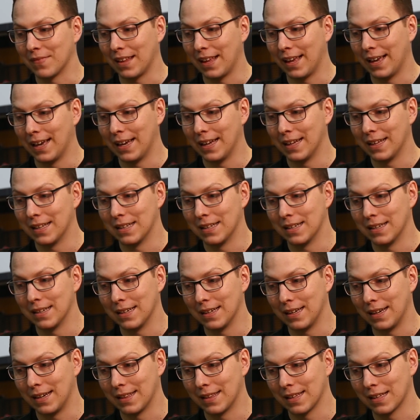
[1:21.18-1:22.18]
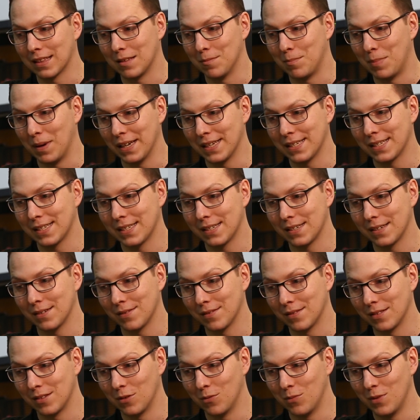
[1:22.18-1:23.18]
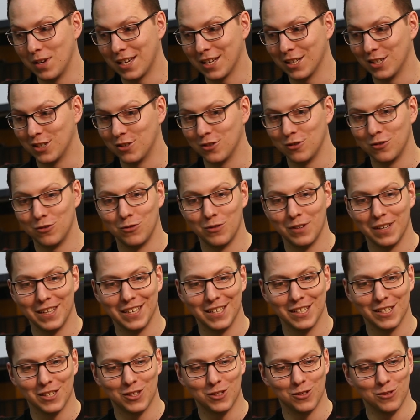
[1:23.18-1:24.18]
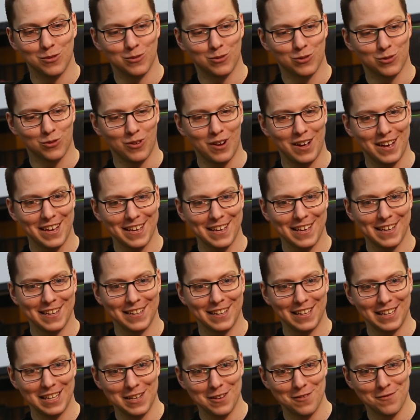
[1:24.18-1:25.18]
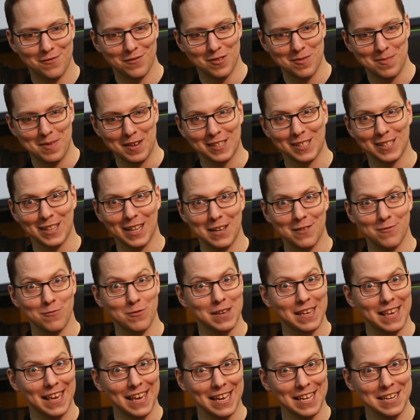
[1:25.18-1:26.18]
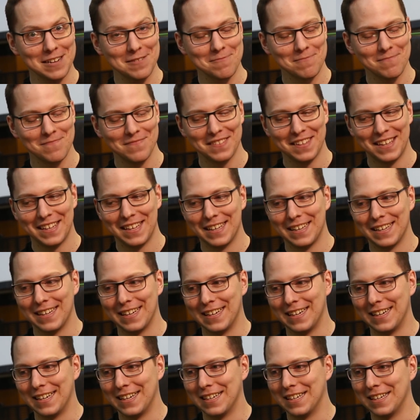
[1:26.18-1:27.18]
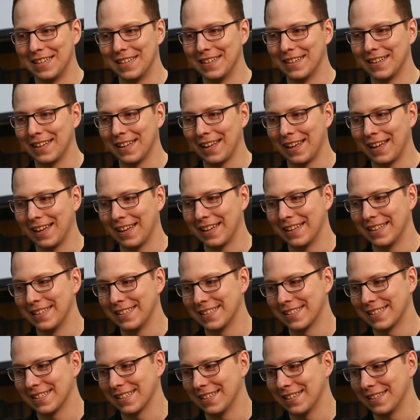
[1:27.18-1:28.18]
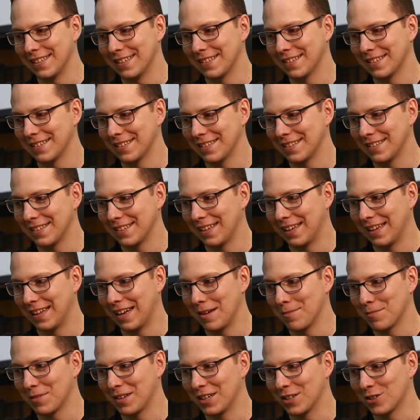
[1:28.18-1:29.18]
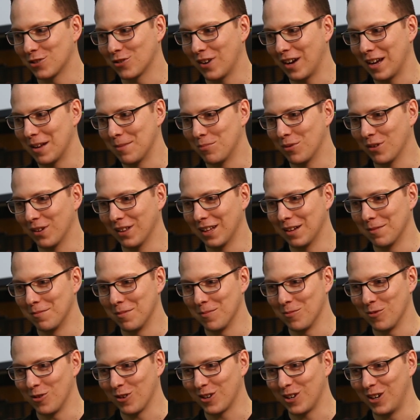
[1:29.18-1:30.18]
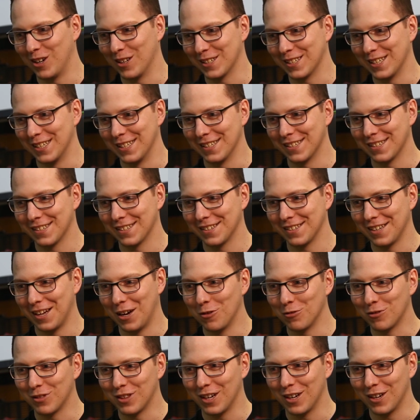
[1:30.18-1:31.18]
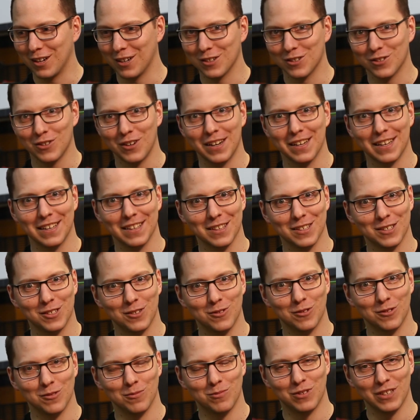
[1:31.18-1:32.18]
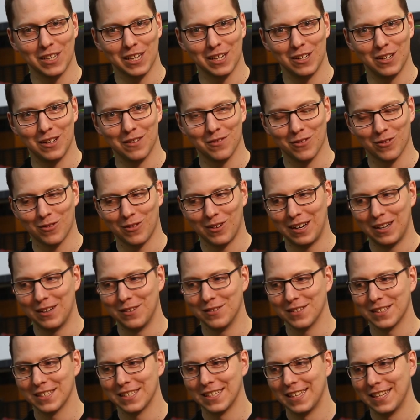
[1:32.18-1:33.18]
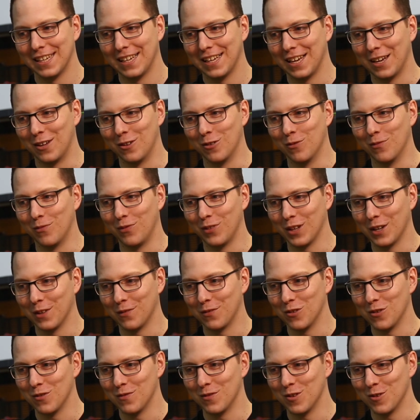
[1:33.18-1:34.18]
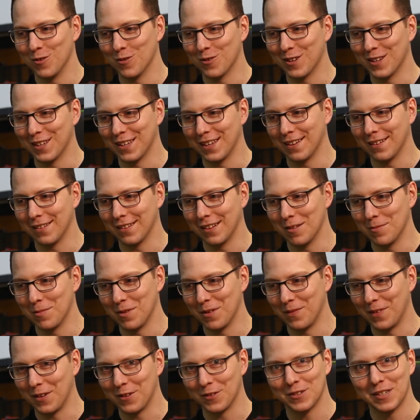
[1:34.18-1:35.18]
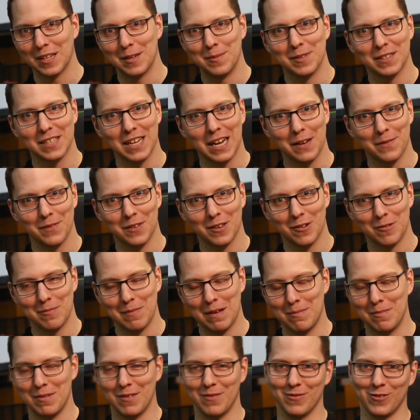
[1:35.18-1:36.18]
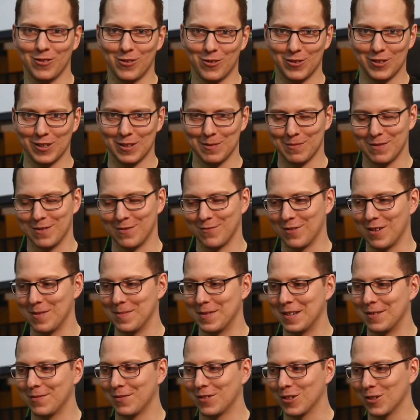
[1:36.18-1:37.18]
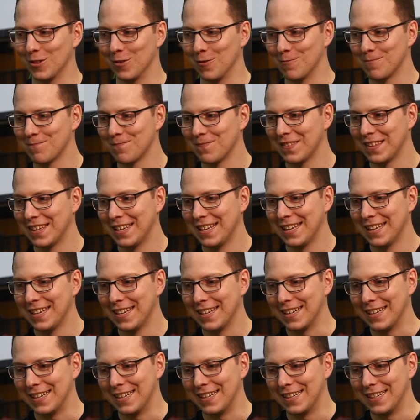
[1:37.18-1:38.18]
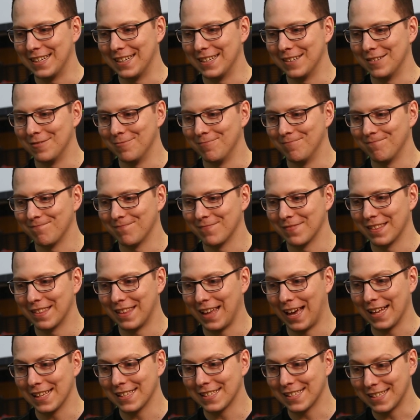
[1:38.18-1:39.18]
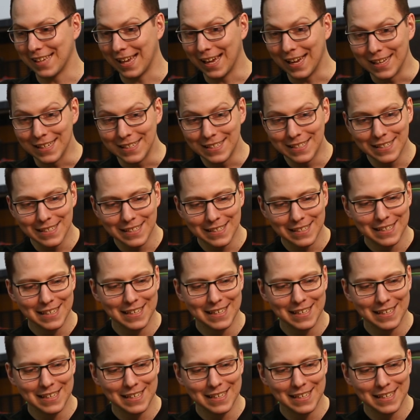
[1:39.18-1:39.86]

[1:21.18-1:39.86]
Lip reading: And I think the best that we can do is to try and live the best life we can. And I'm going to try and put a little bit more content out there, try and get this YouTube channel off the ground. And hopefully a few of you can get a little bit of entertainment out of it, or maybe even learn something from it. So that said,